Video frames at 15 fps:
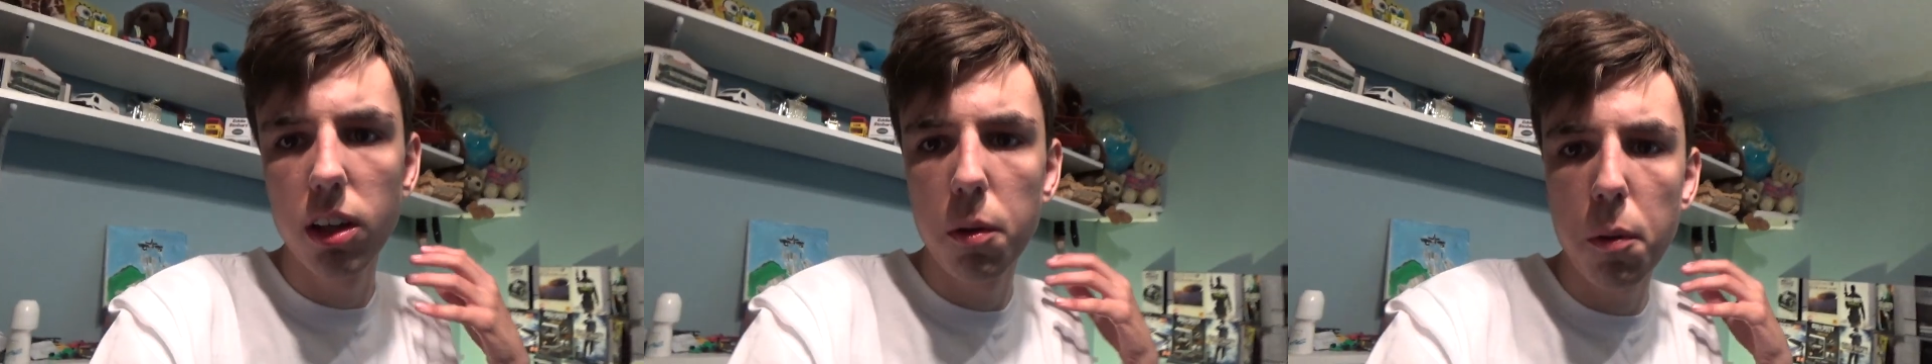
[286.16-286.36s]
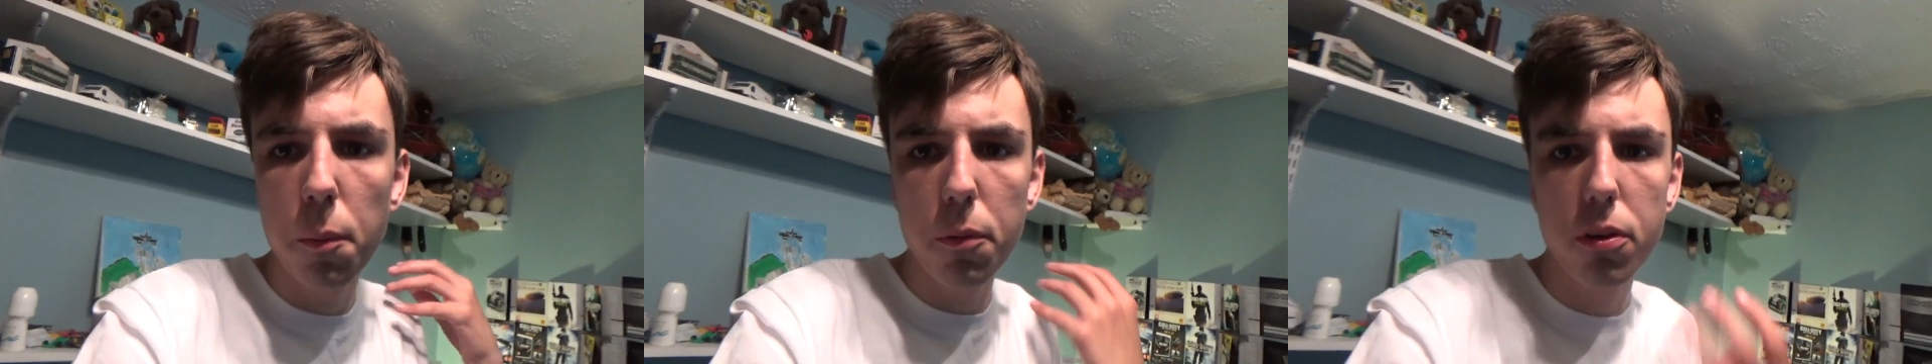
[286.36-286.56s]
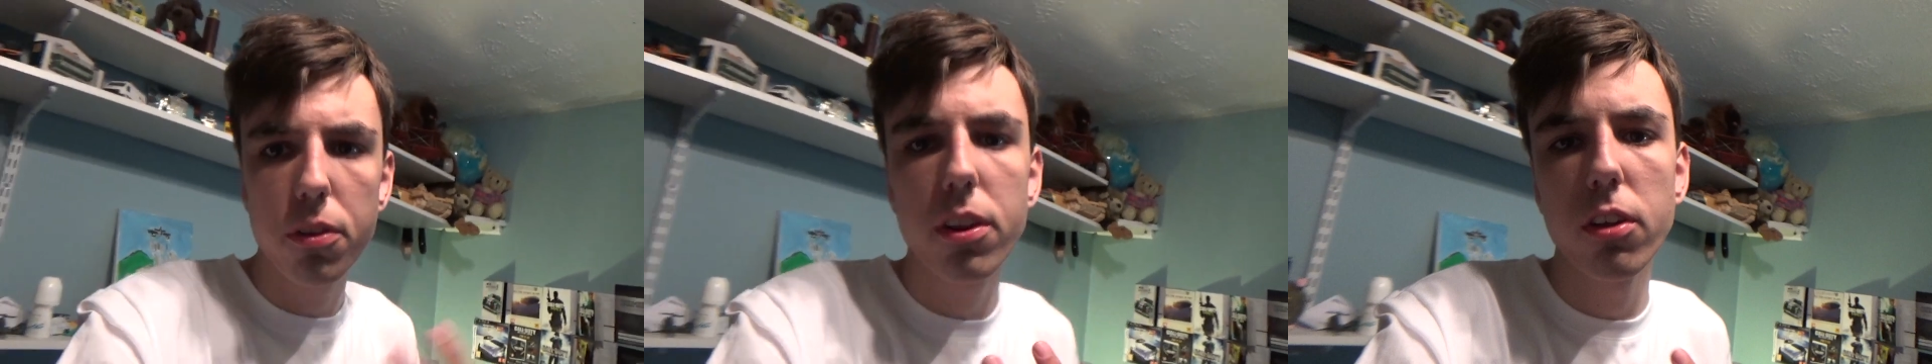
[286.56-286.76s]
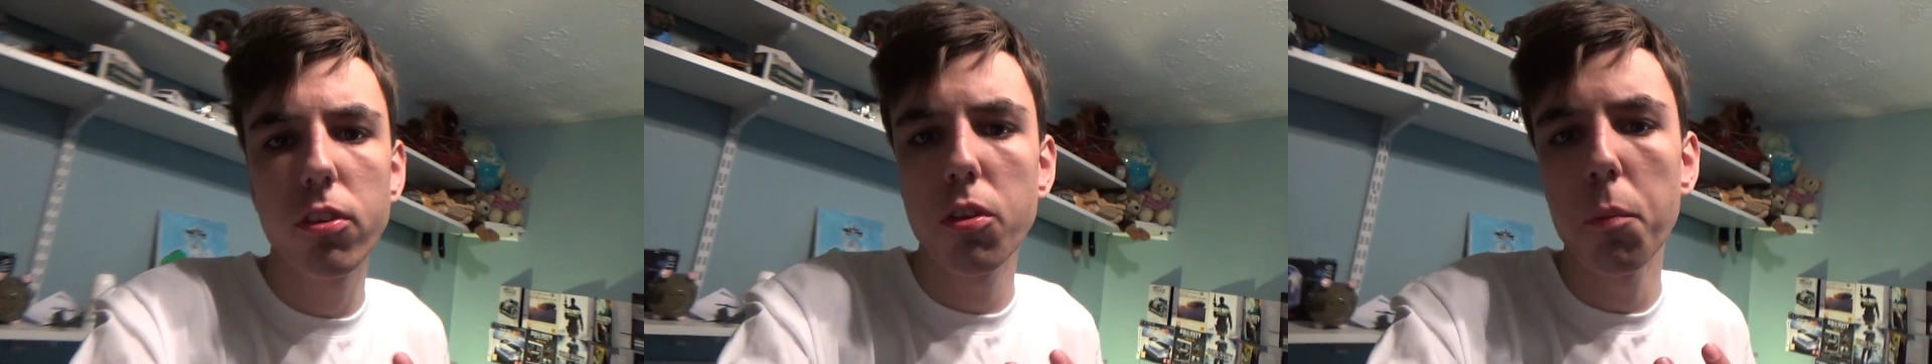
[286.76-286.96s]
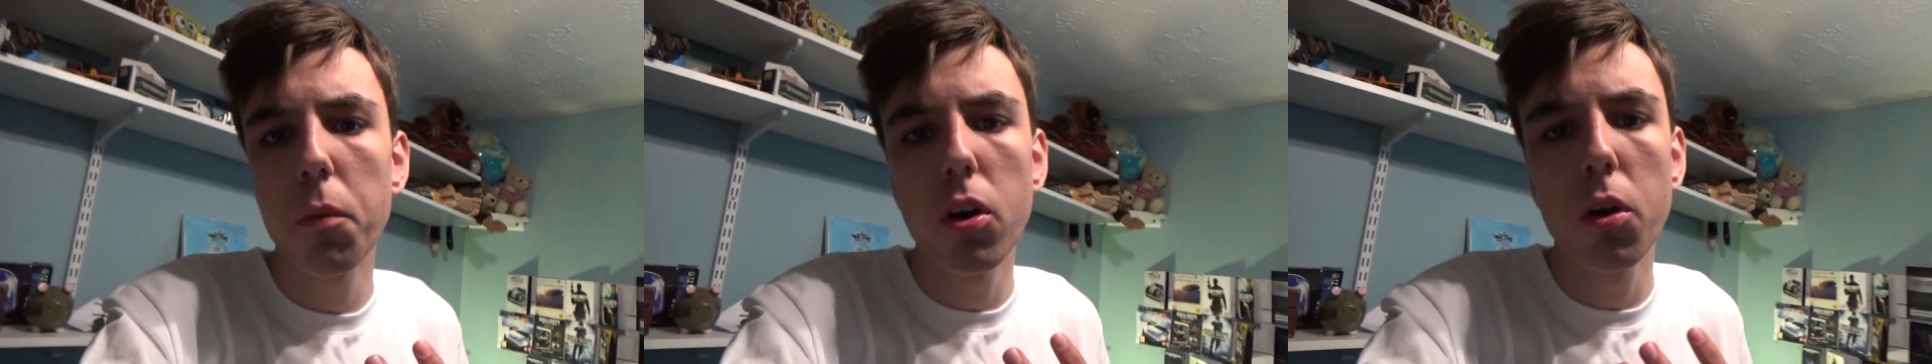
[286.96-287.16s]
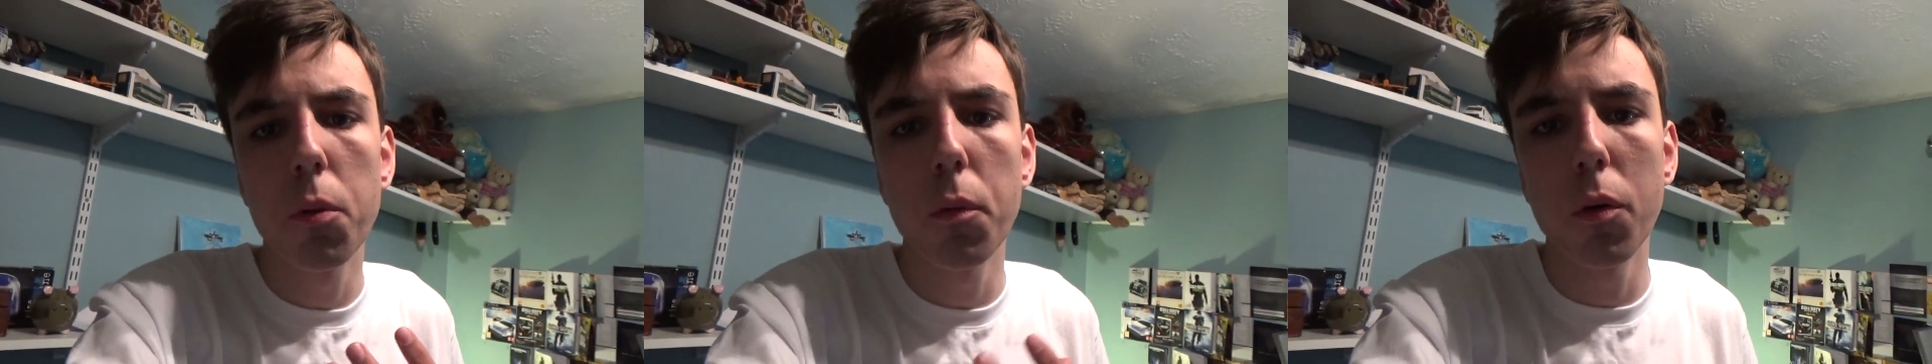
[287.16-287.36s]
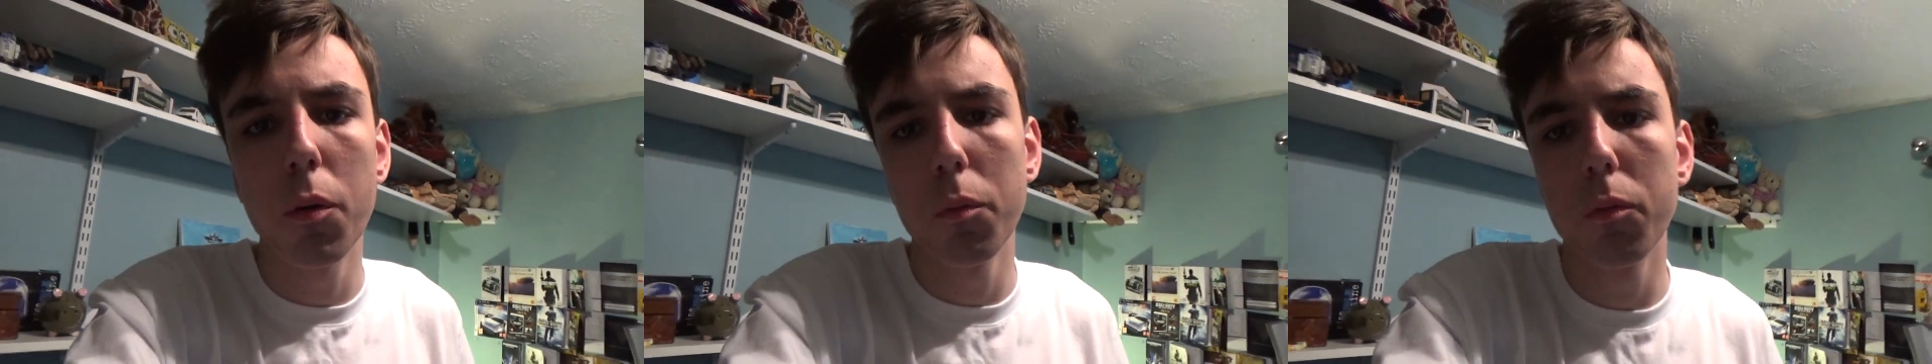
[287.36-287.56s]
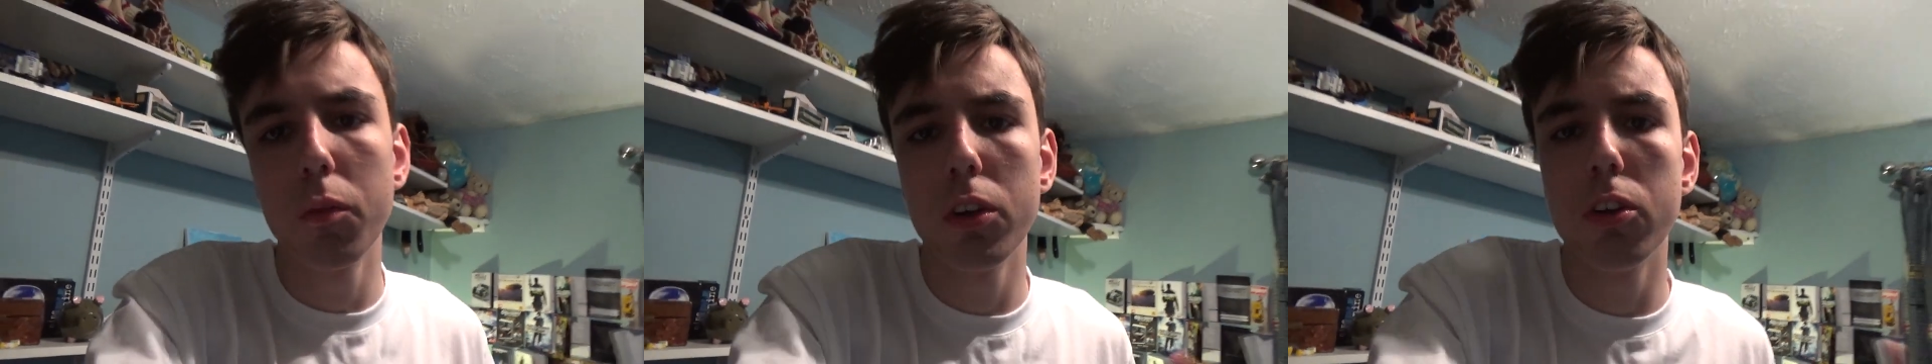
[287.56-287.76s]
My birthday's tomorrow, but
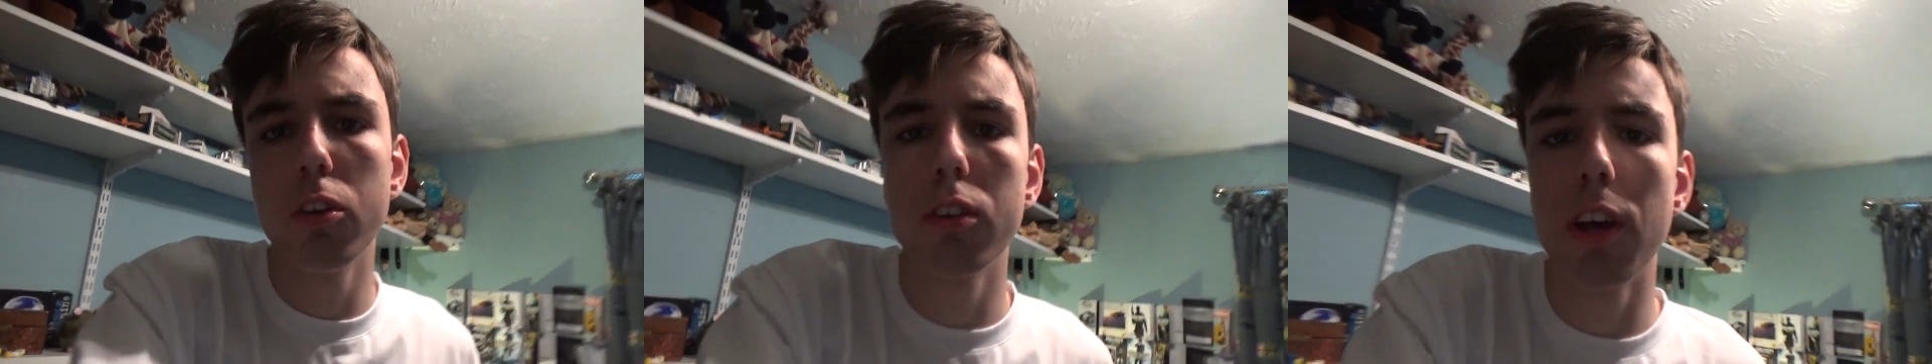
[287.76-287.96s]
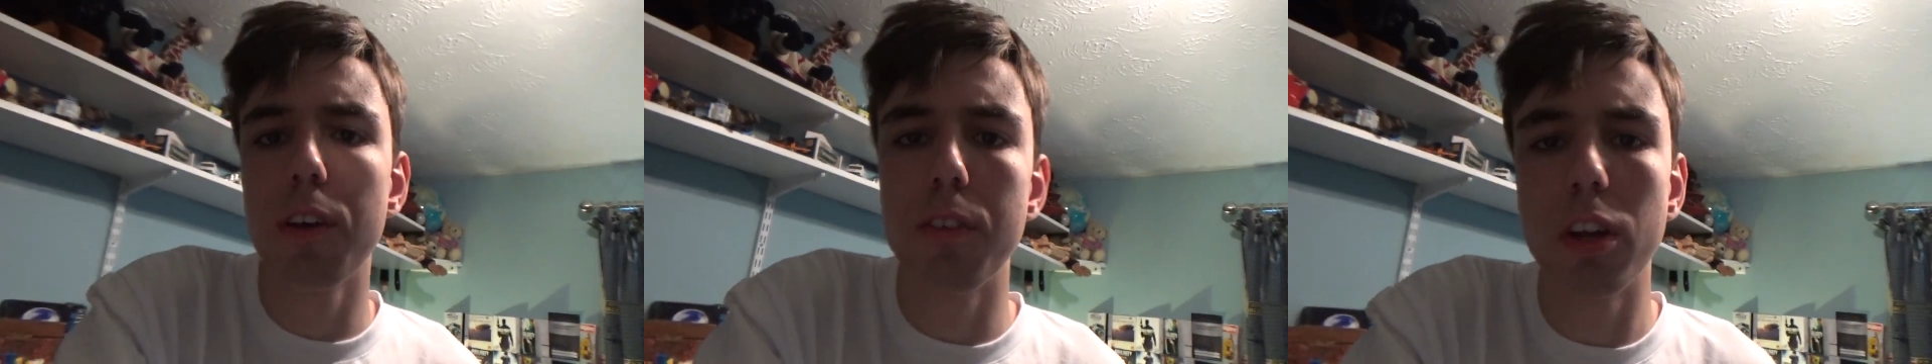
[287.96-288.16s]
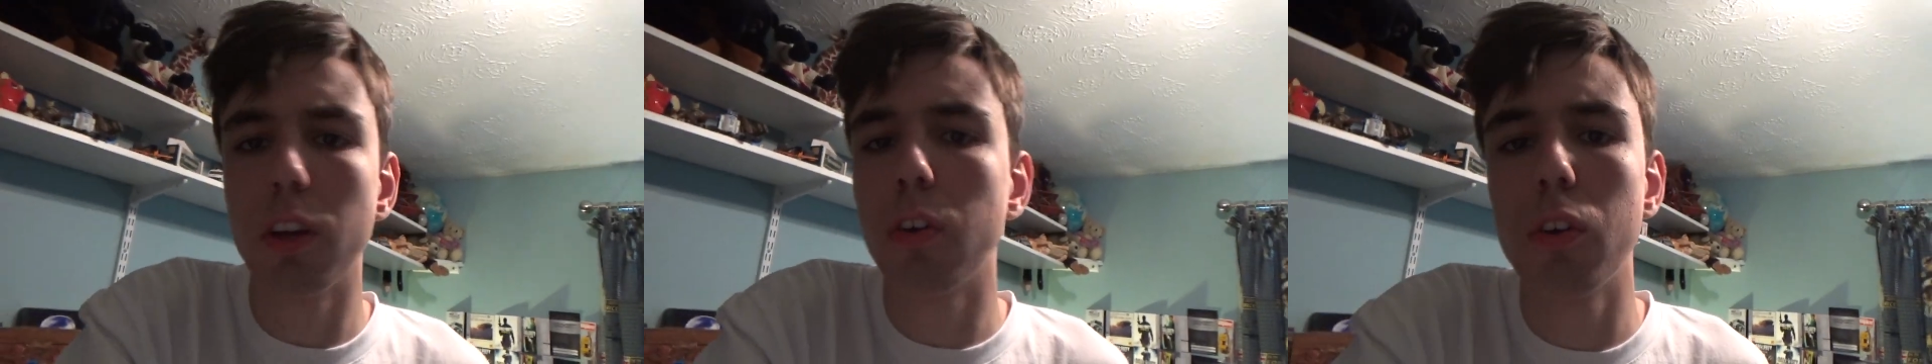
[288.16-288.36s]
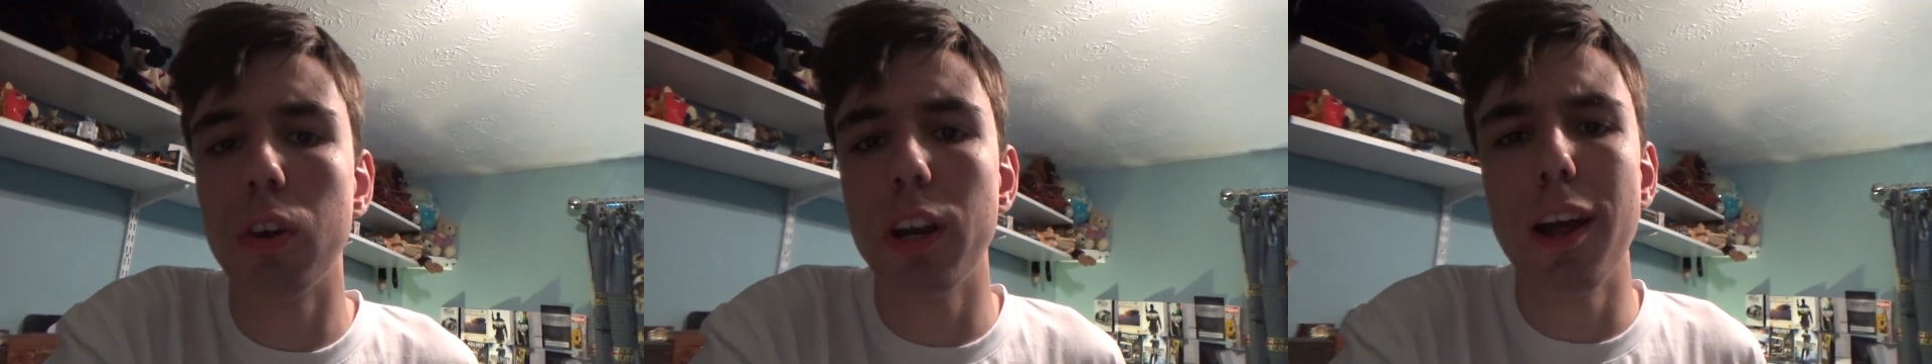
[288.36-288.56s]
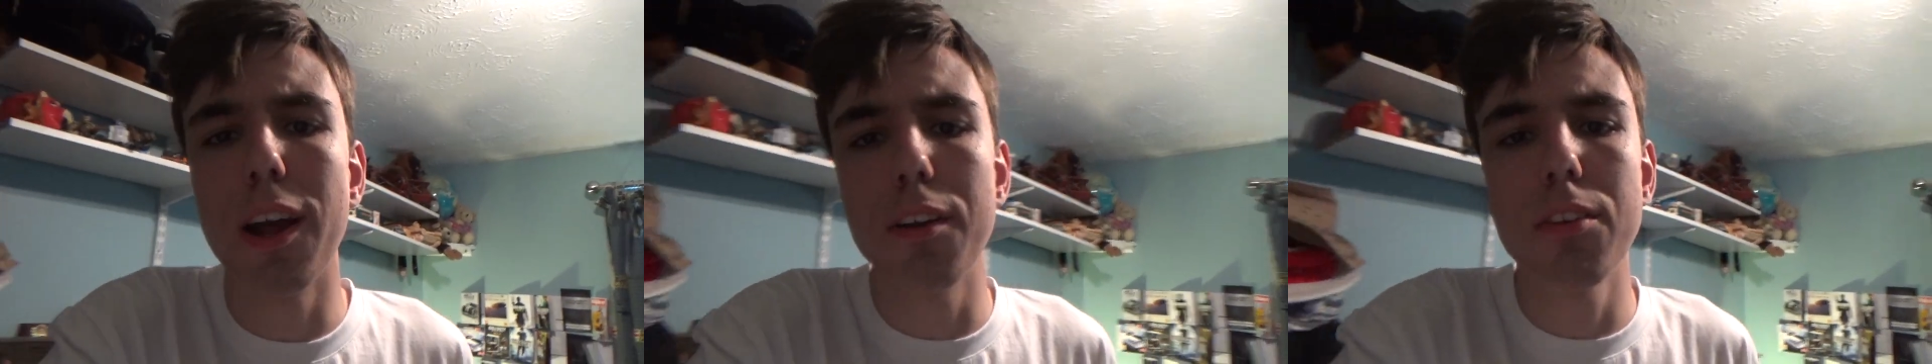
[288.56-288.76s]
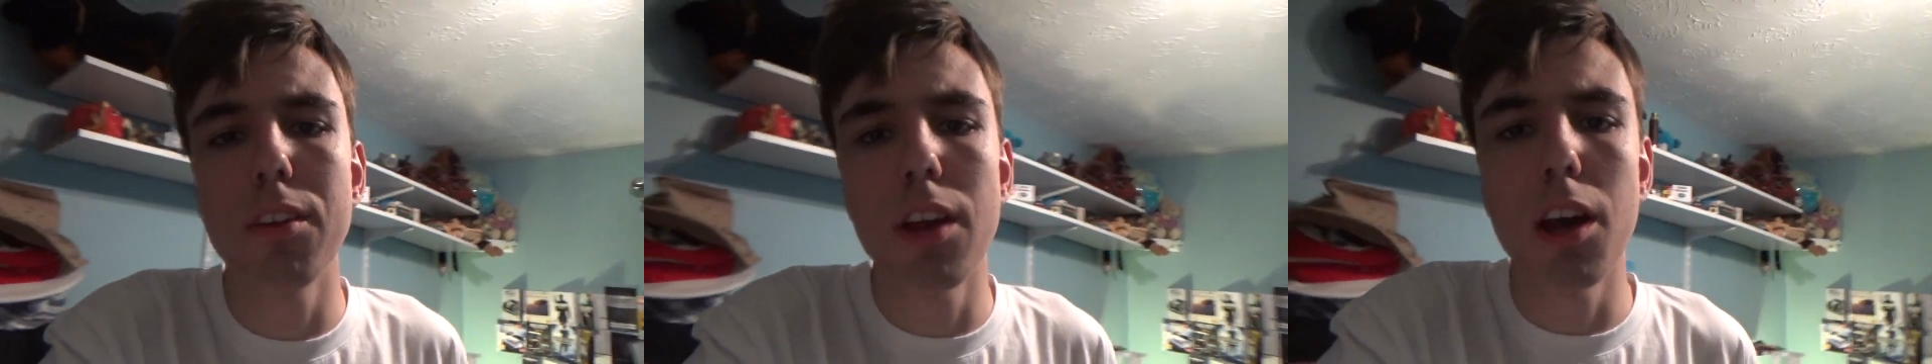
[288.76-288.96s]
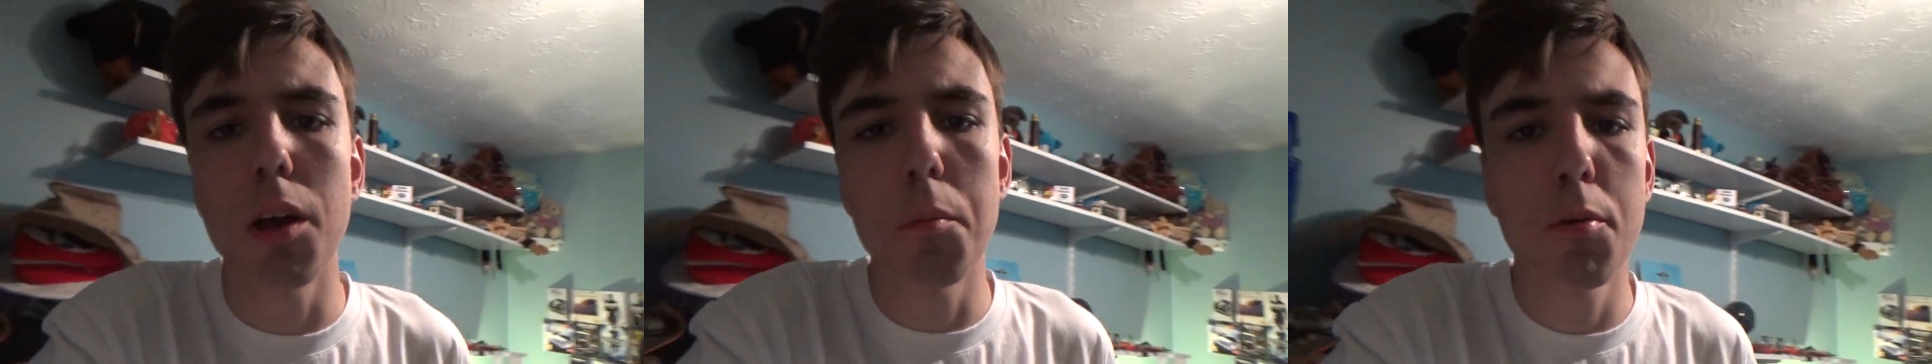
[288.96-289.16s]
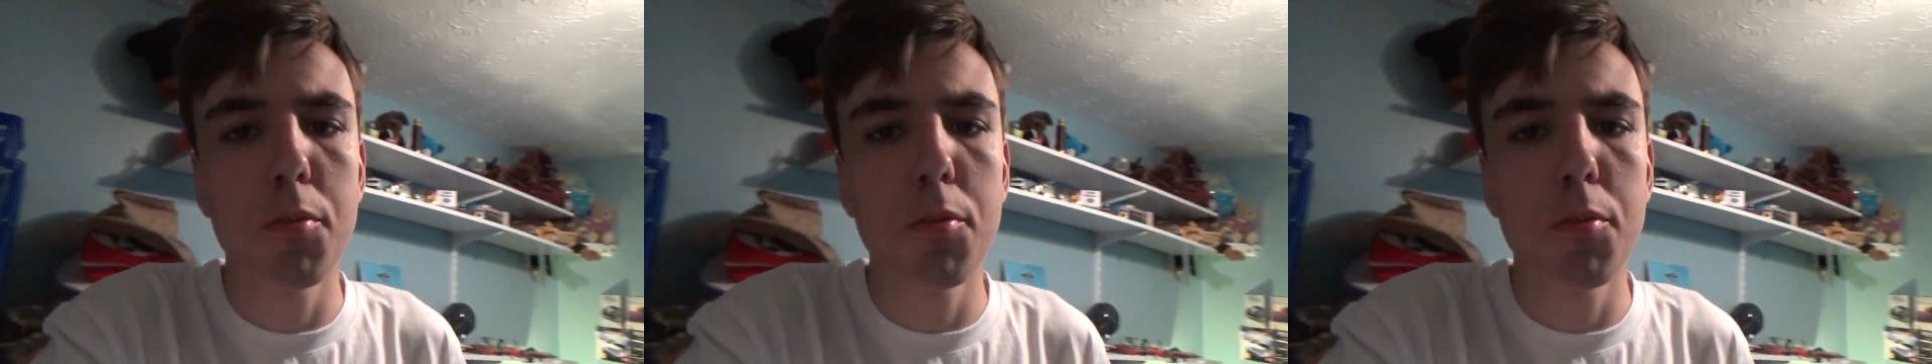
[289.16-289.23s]
we're just having a curry night tonight,